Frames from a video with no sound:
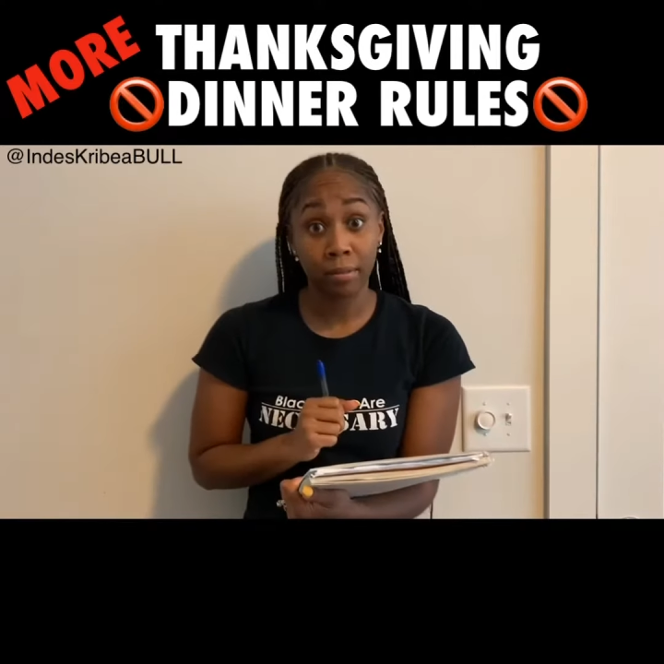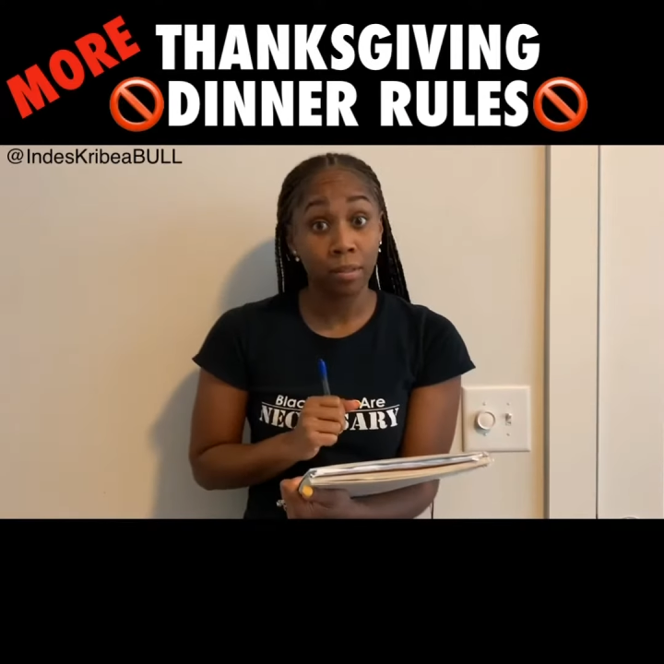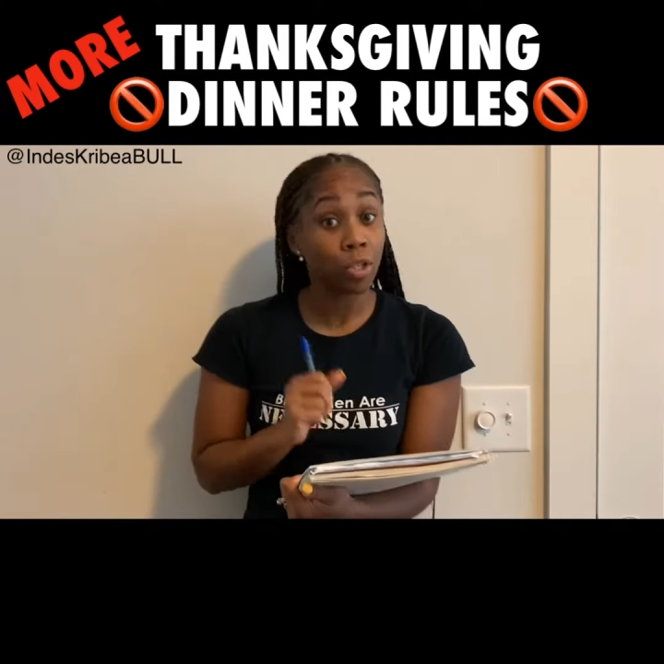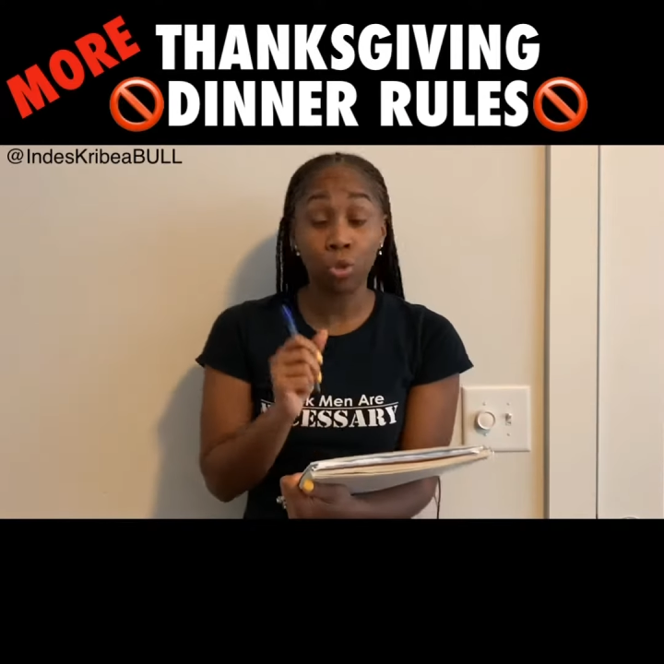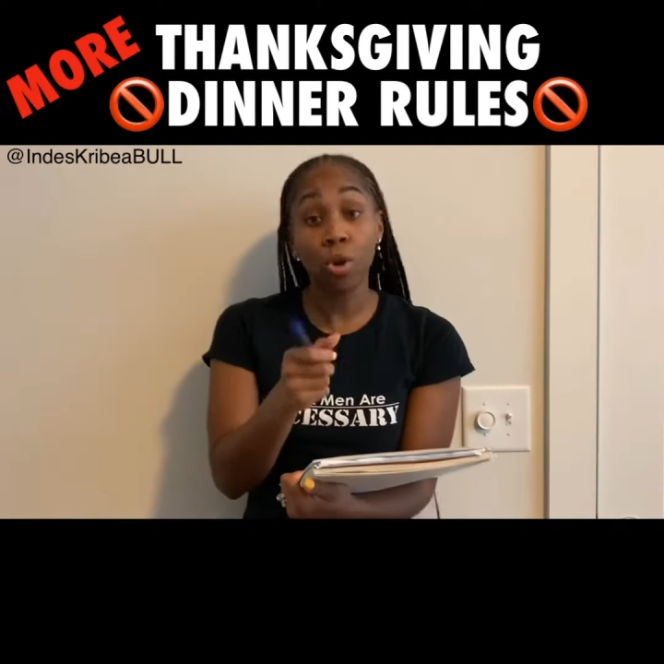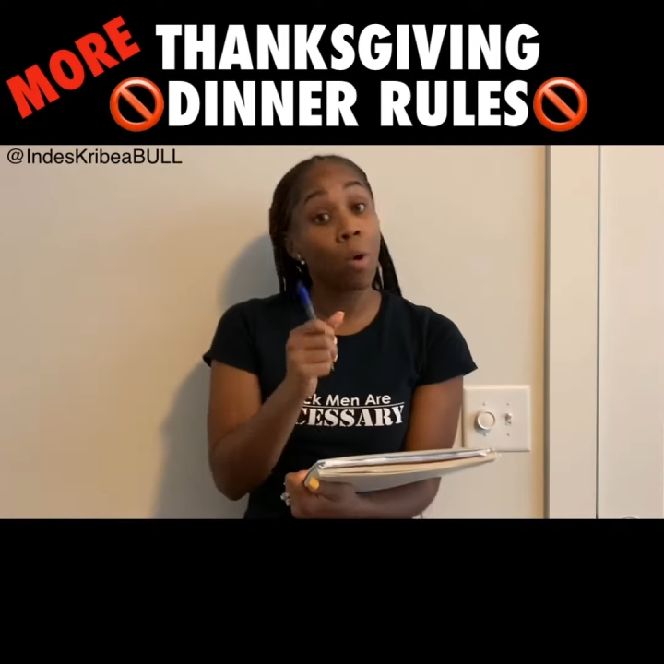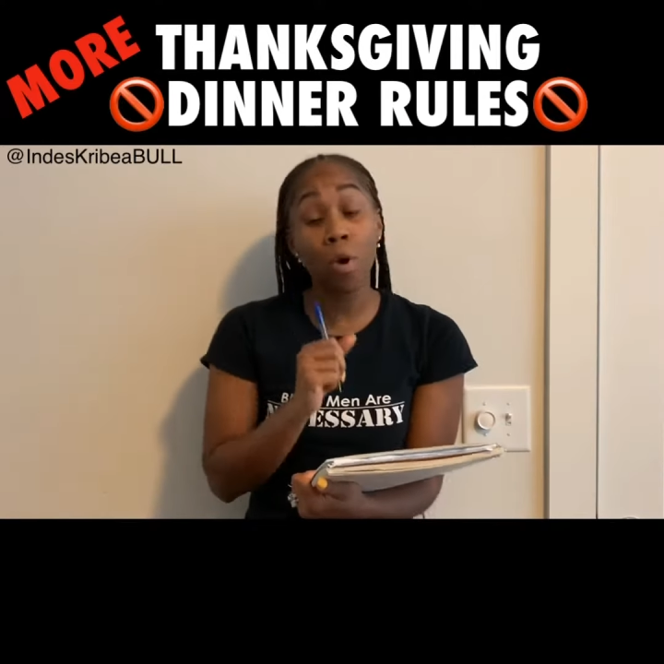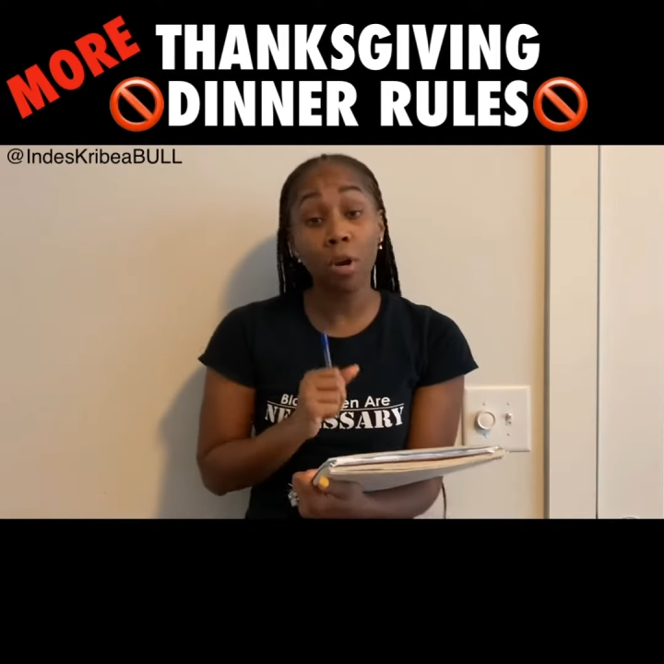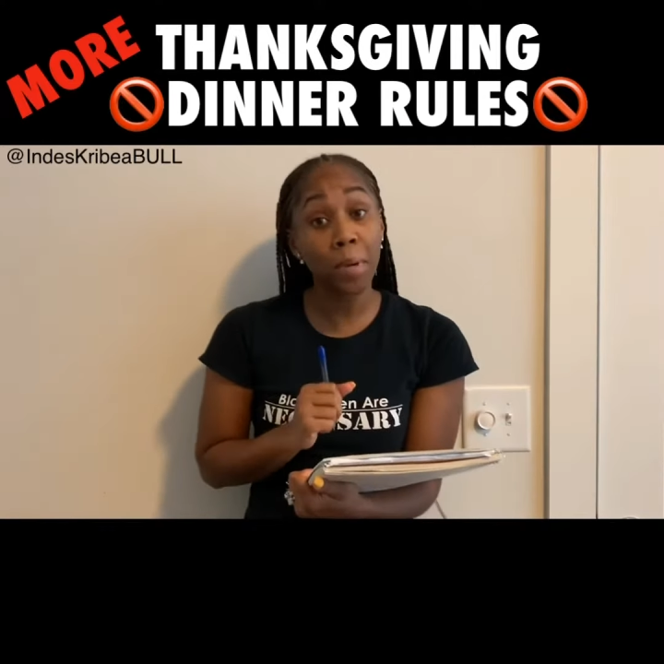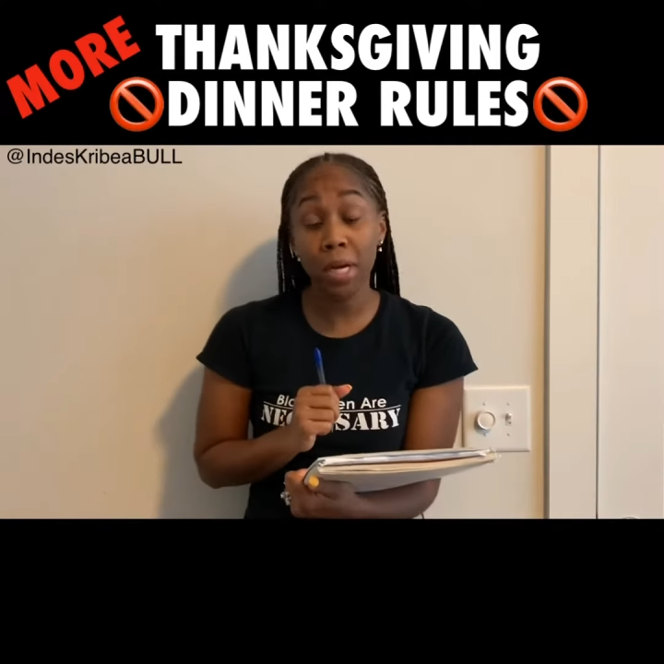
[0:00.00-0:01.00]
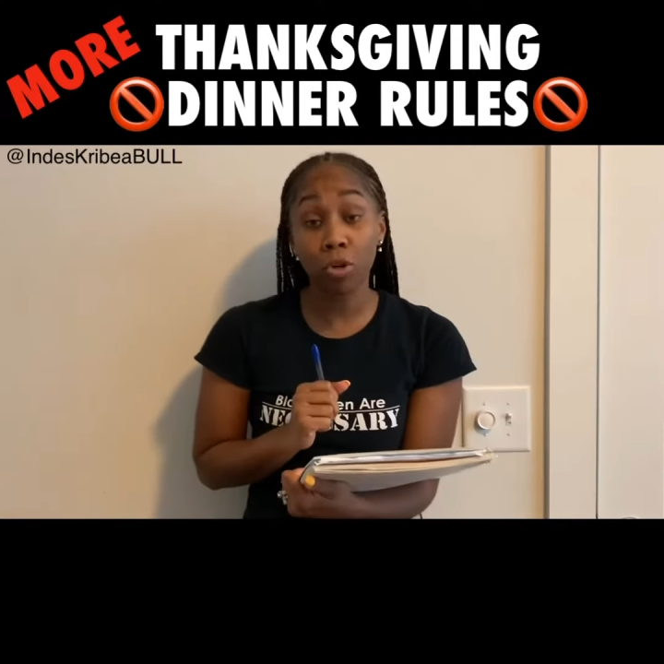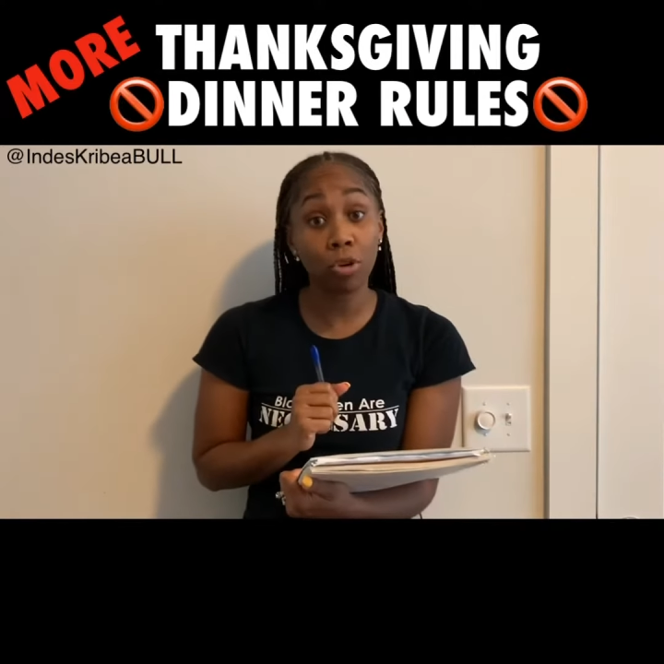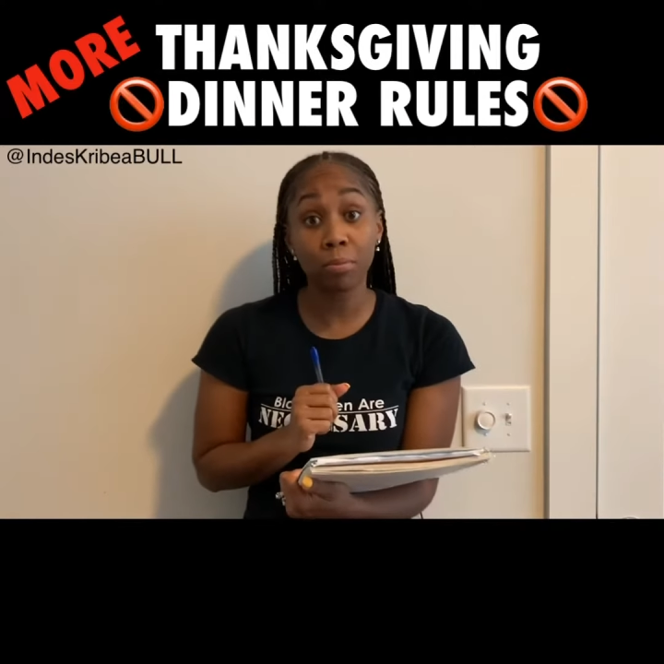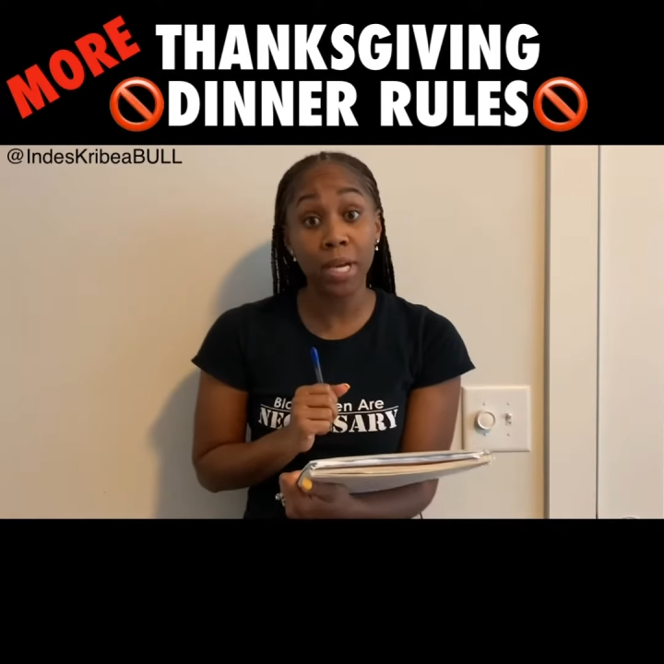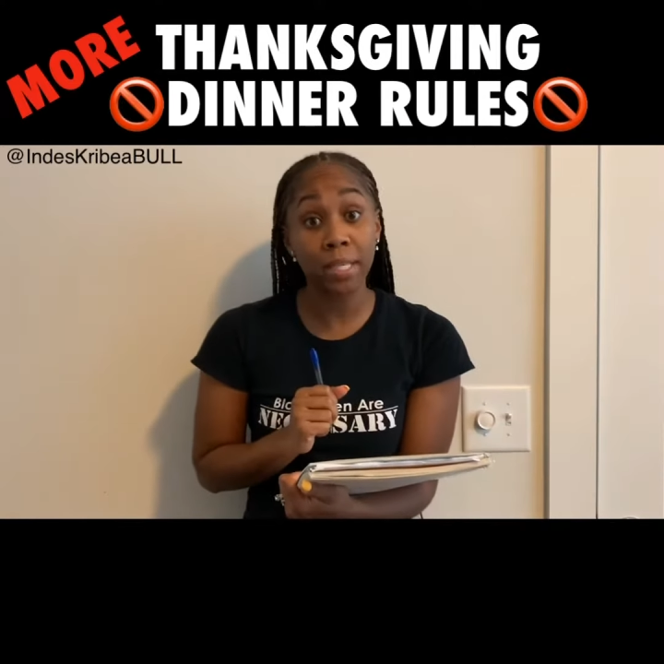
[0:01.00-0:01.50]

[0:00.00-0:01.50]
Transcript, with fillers: you don't want to be in a group chat